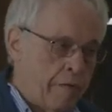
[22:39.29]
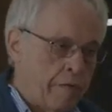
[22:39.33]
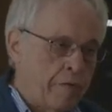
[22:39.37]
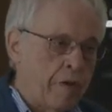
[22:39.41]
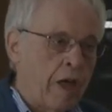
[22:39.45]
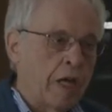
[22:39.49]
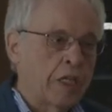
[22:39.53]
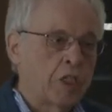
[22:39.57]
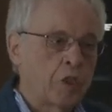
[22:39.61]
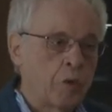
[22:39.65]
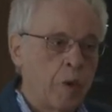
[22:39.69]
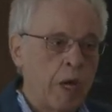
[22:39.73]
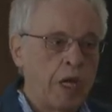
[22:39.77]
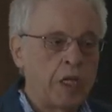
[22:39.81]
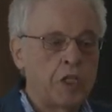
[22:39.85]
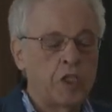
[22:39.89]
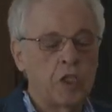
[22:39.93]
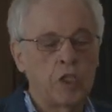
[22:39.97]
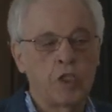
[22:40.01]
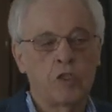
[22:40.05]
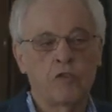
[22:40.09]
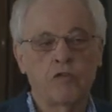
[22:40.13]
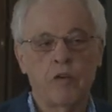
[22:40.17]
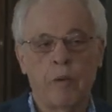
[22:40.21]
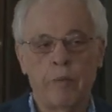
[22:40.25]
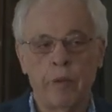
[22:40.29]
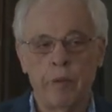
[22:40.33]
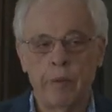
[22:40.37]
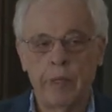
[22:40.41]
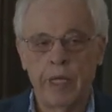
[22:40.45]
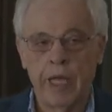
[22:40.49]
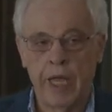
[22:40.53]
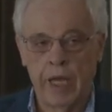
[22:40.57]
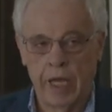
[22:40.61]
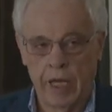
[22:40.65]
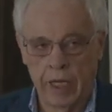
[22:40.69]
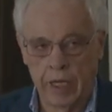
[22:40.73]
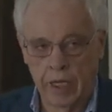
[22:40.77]
fluctuations from the
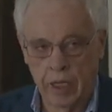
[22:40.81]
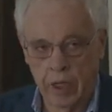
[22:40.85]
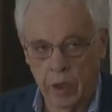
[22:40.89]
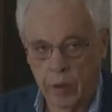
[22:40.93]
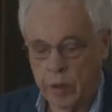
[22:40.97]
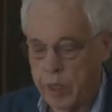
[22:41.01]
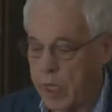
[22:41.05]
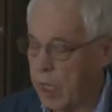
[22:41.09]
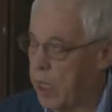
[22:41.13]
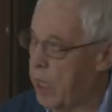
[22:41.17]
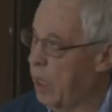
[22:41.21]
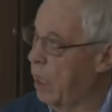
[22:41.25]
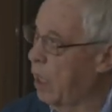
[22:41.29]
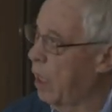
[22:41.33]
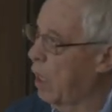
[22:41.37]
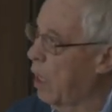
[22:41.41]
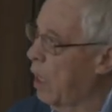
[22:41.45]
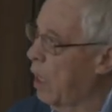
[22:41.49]
beginning, okay?